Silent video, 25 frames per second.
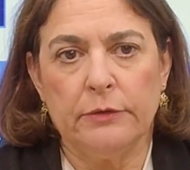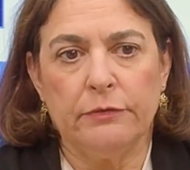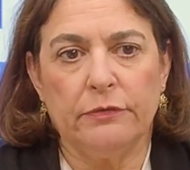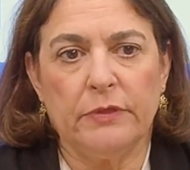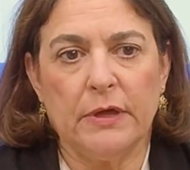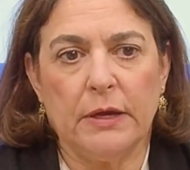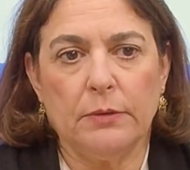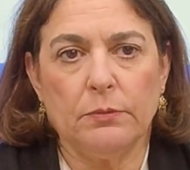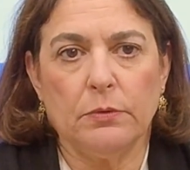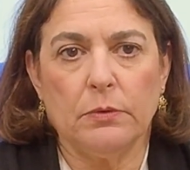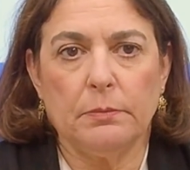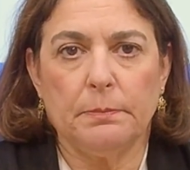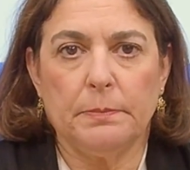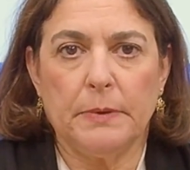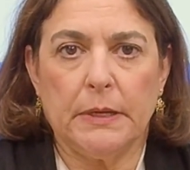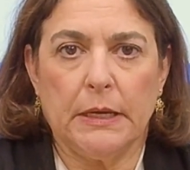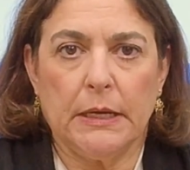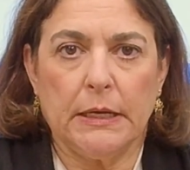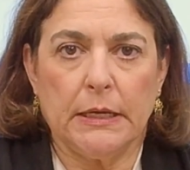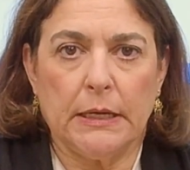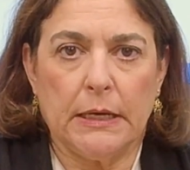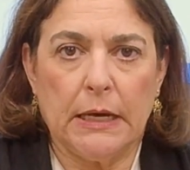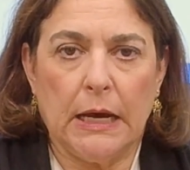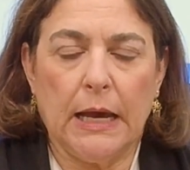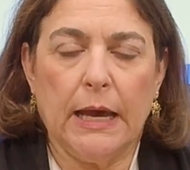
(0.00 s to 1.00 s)
They were
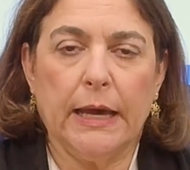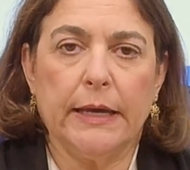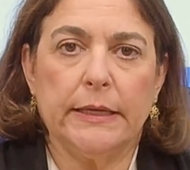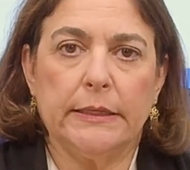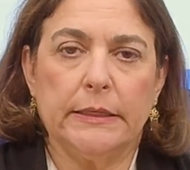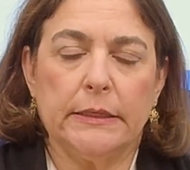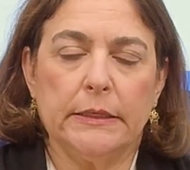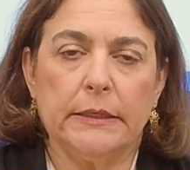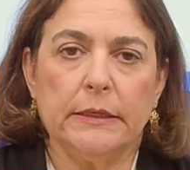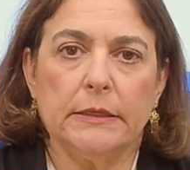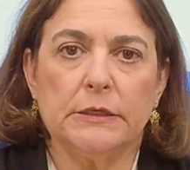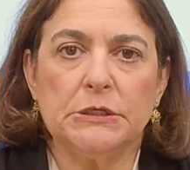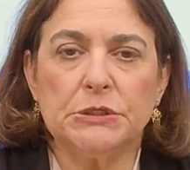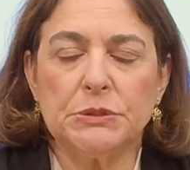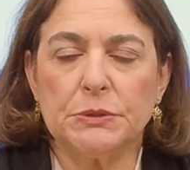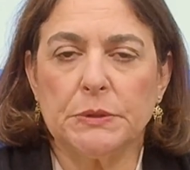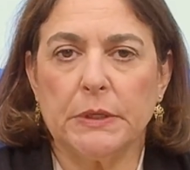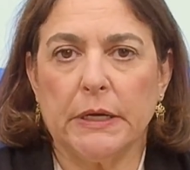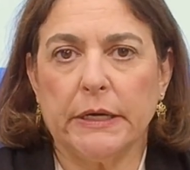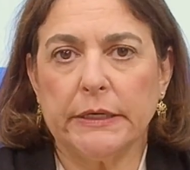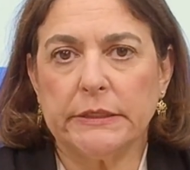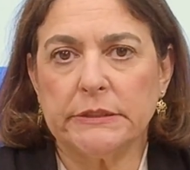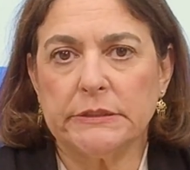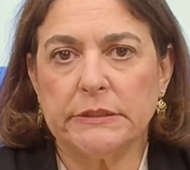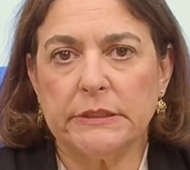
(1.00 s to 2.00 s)
being guided and
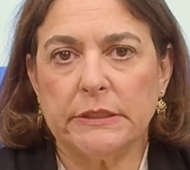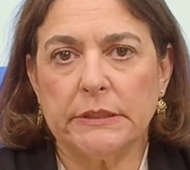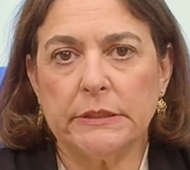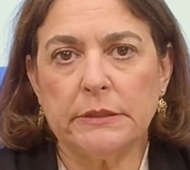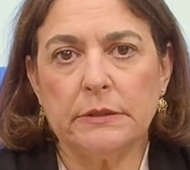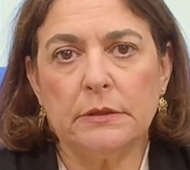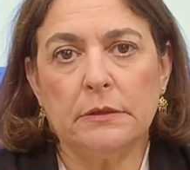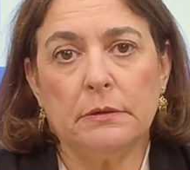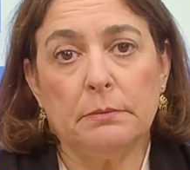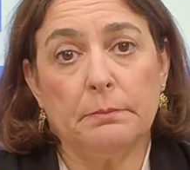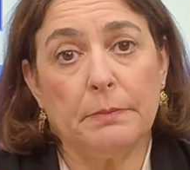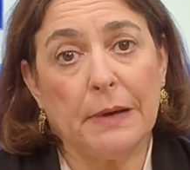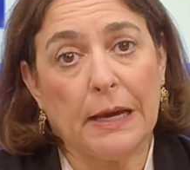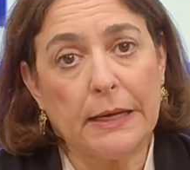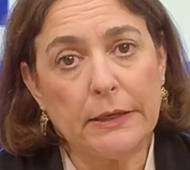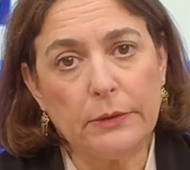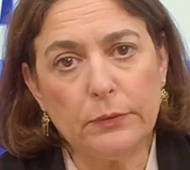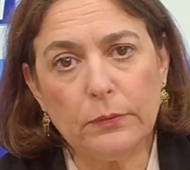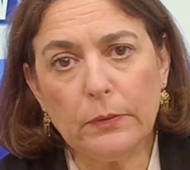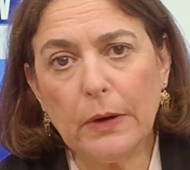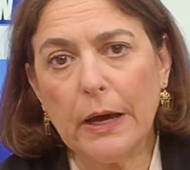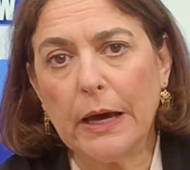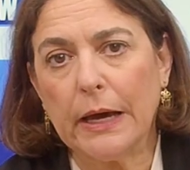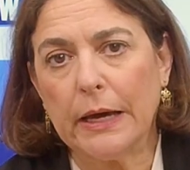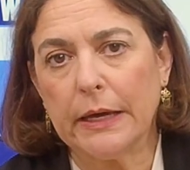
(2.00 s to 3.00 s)
directed by
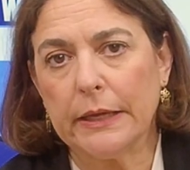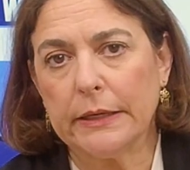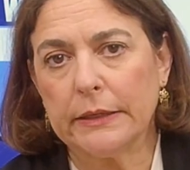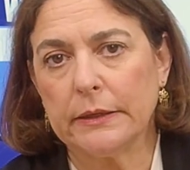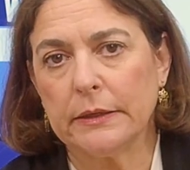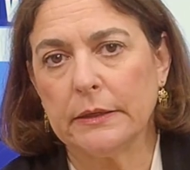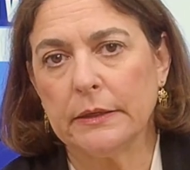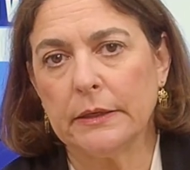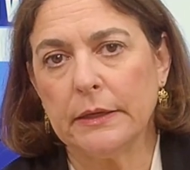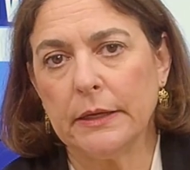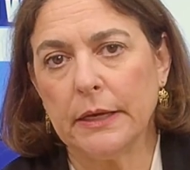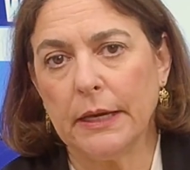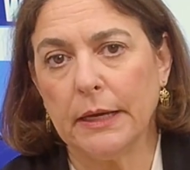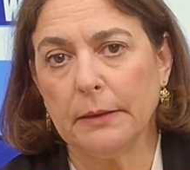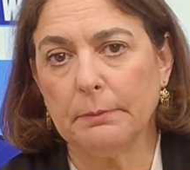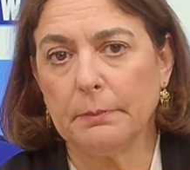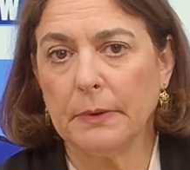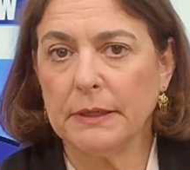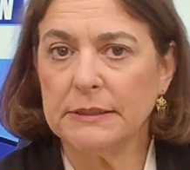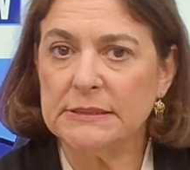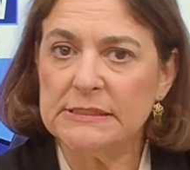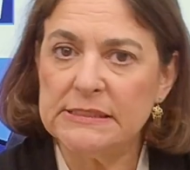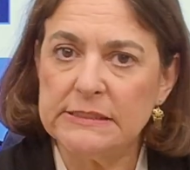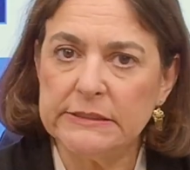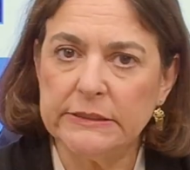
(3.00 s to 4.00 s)
Iran and
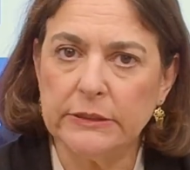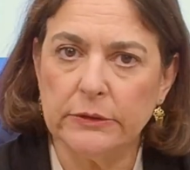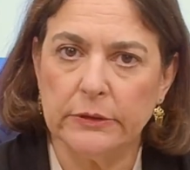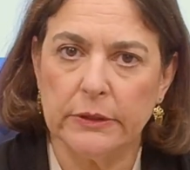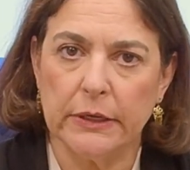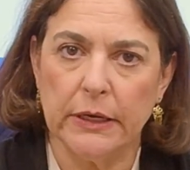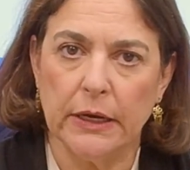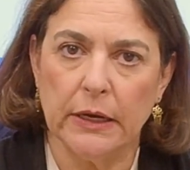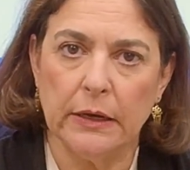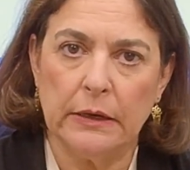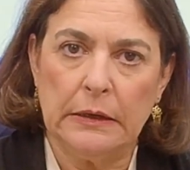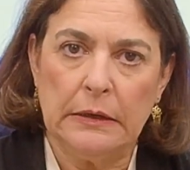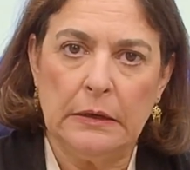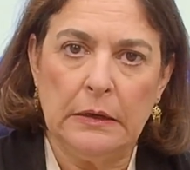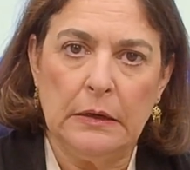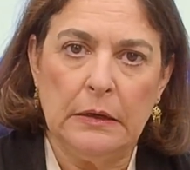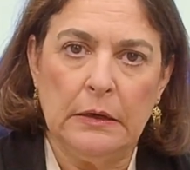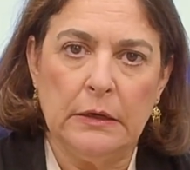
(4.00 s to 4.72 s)
by Syria.